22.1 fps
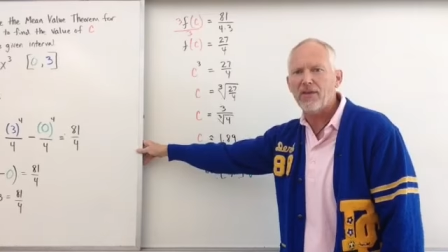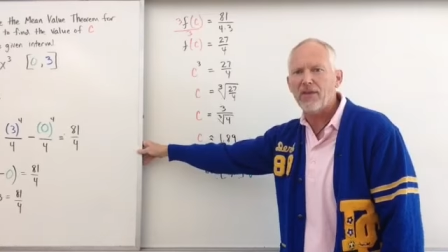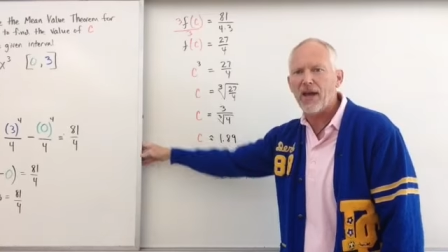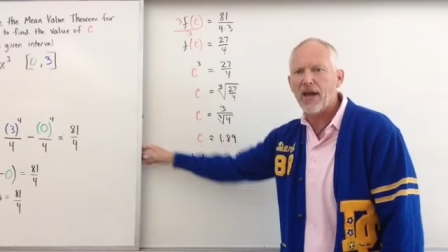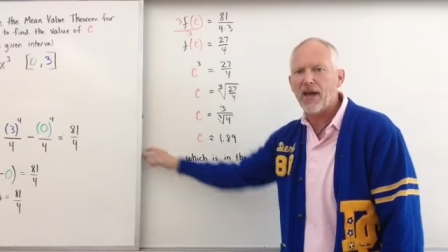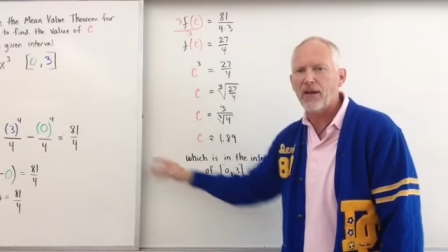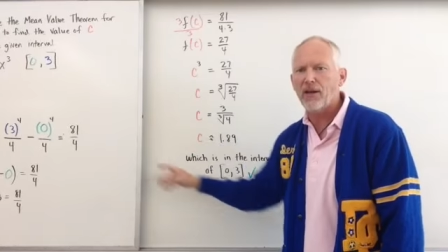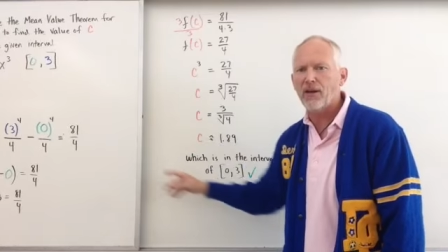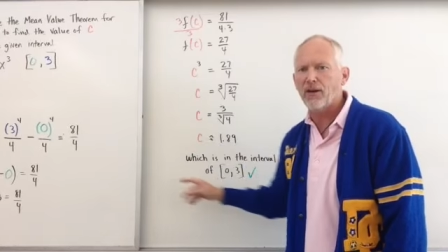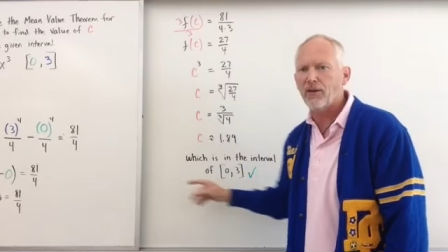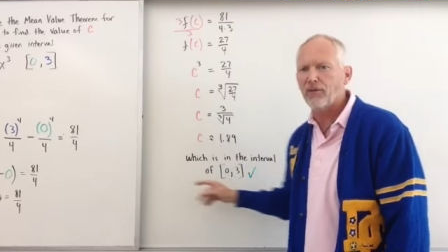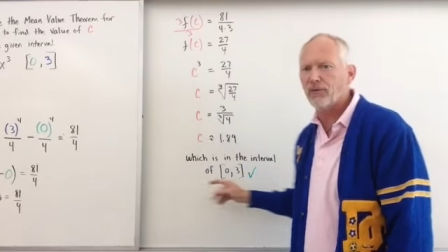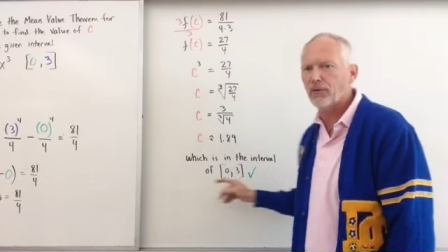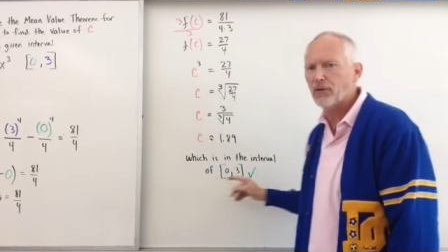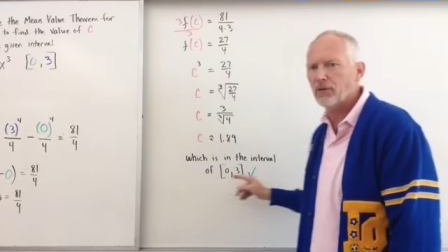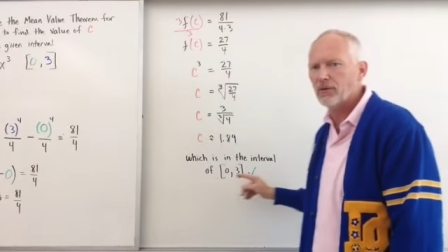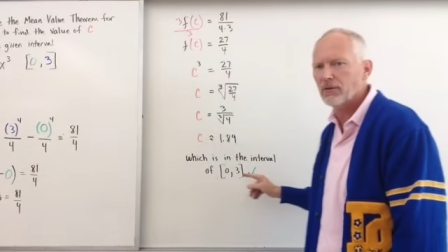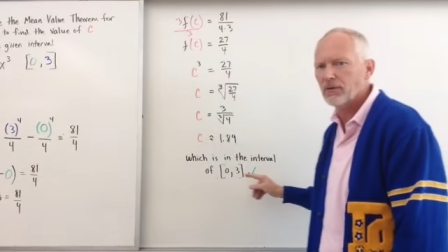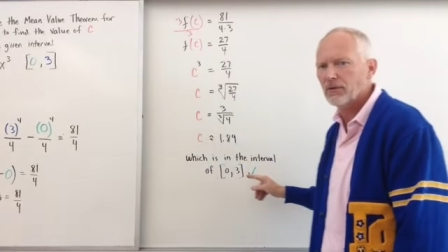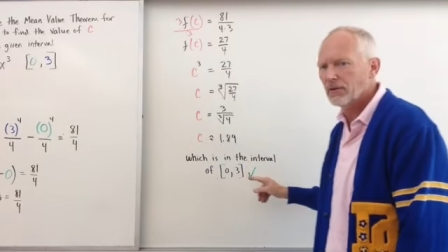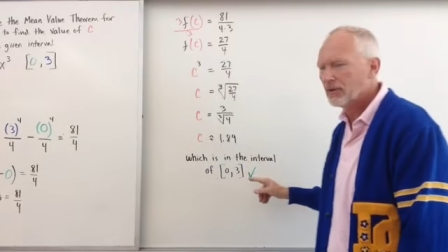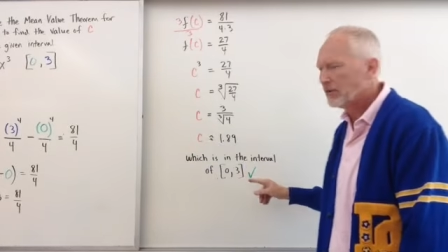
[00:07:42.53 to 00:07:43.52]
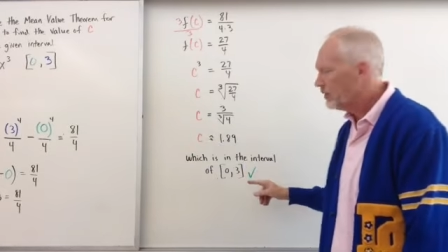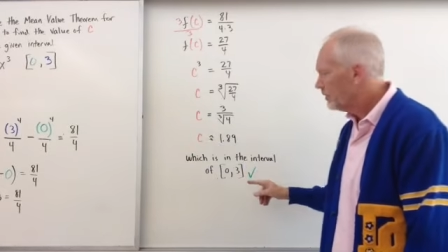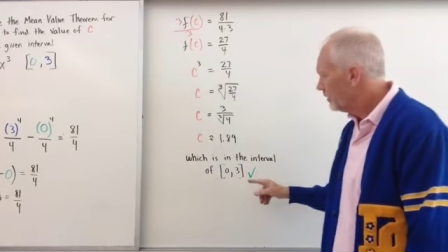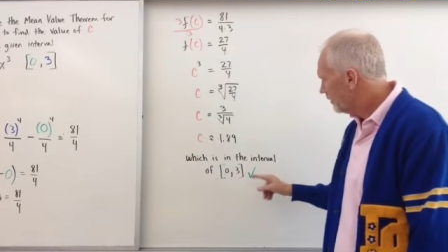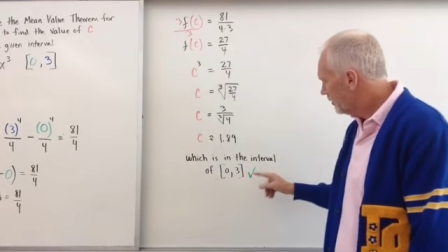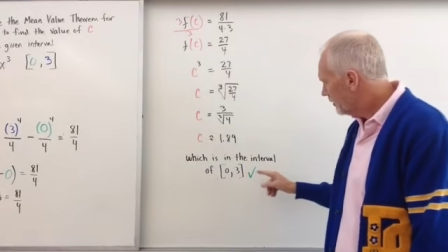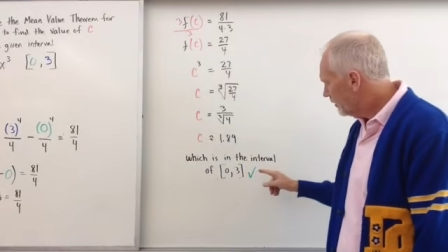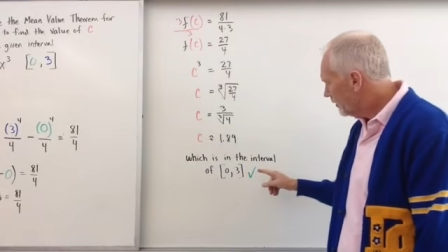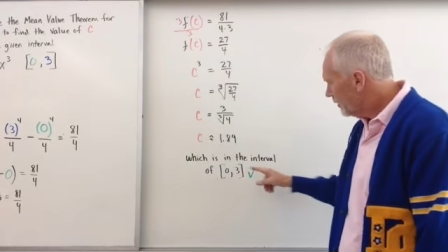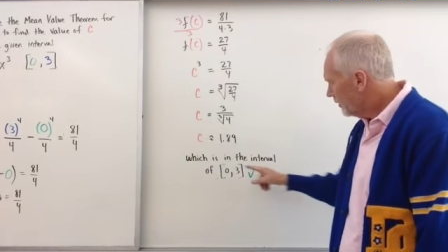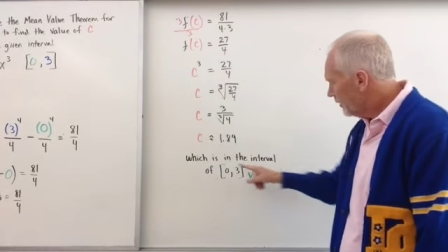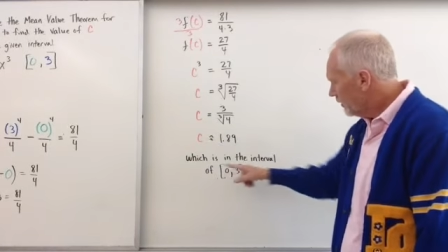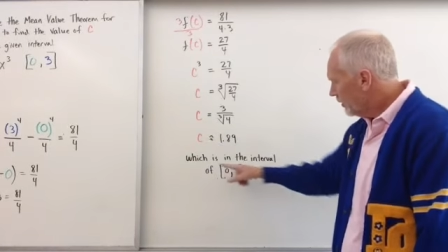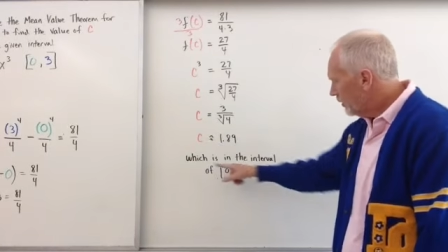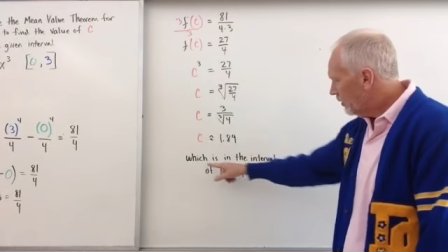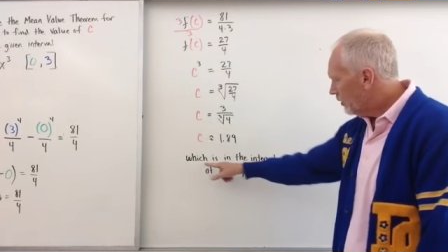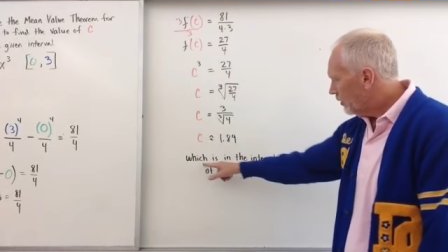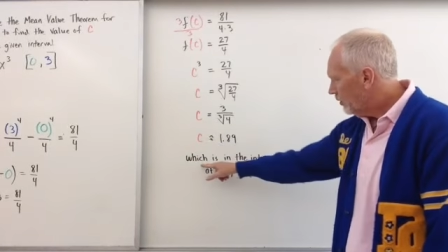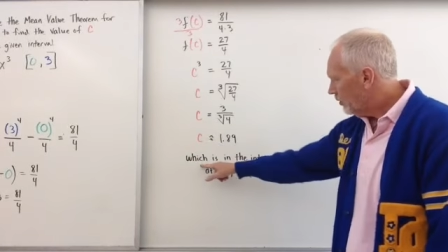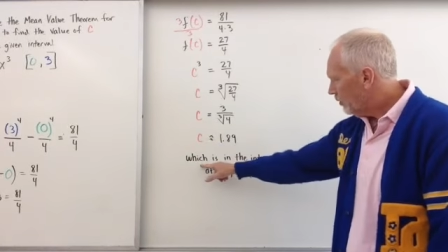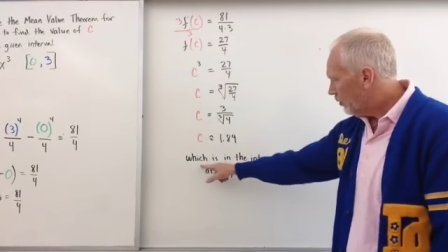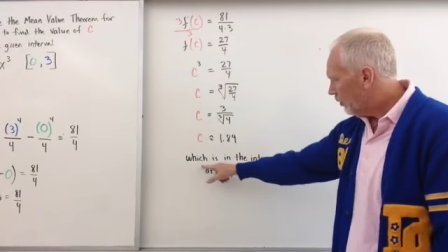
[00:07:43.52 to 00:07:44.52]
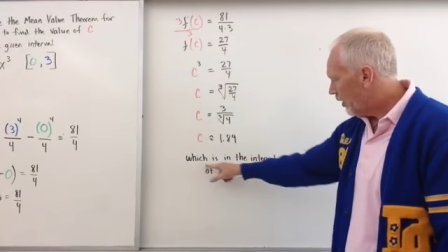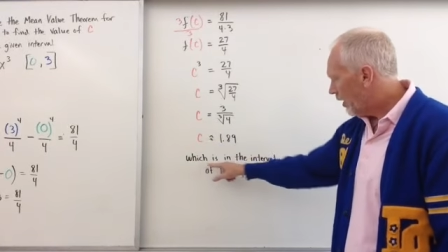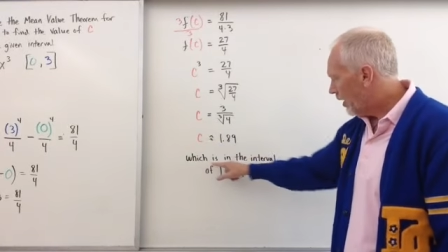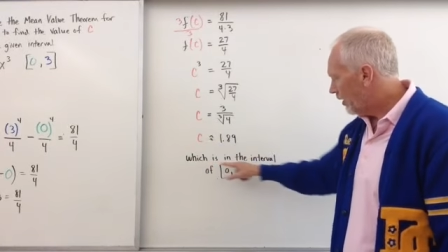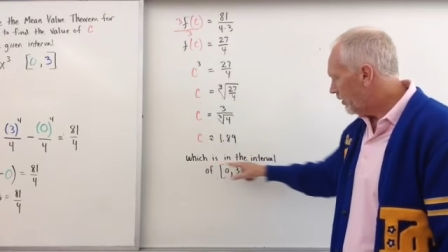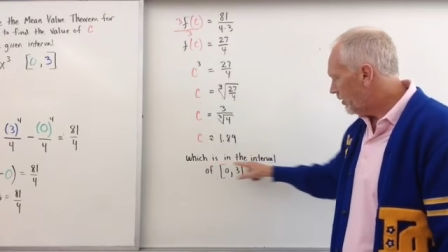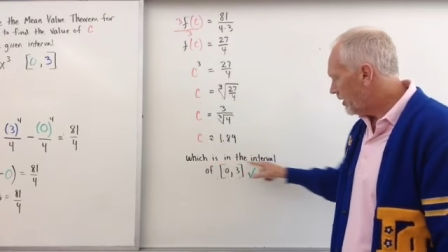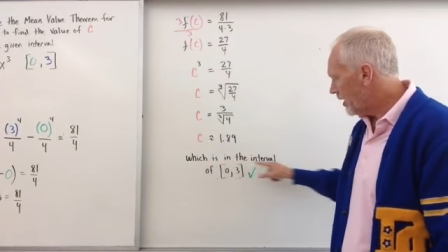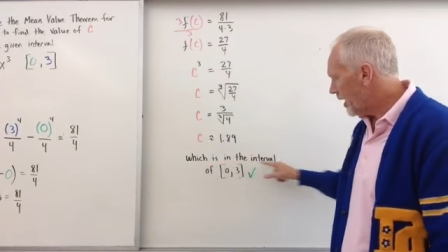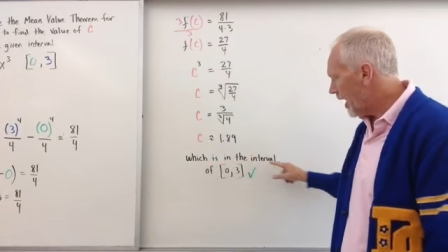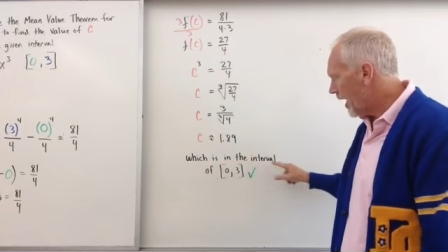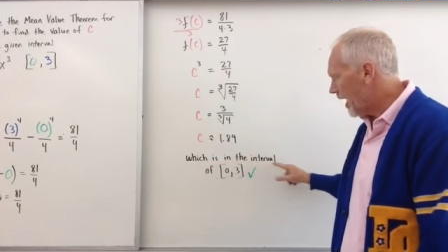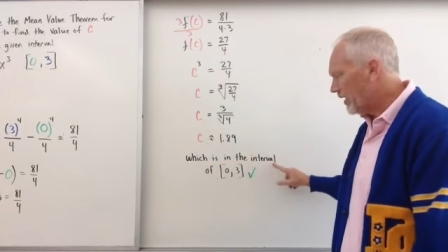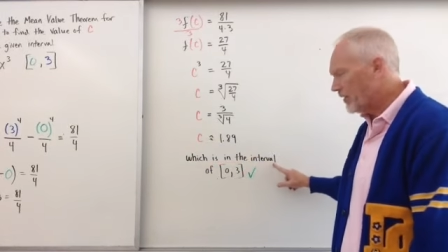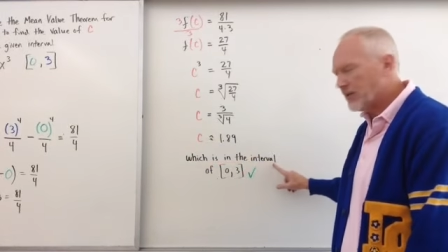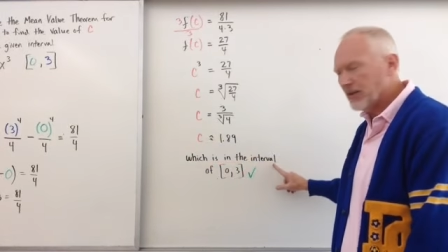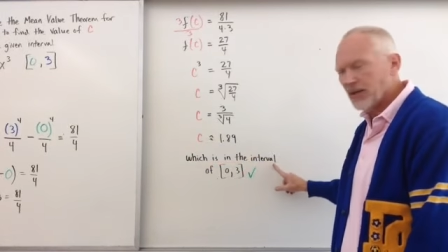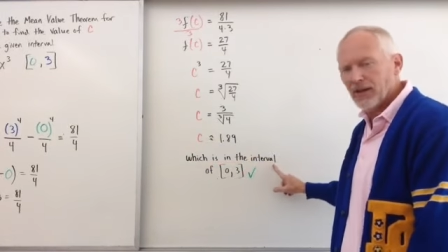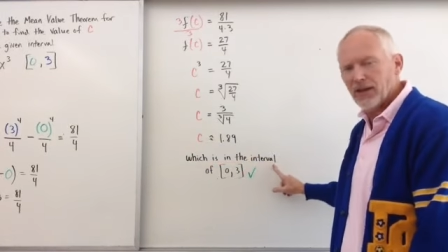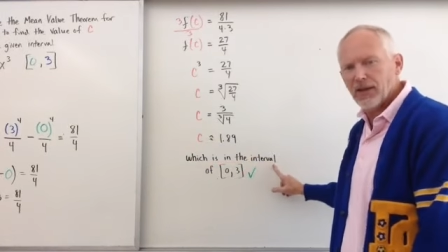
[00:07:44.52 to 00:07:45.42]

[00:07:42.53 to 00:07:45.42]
in that interval? Well, yes,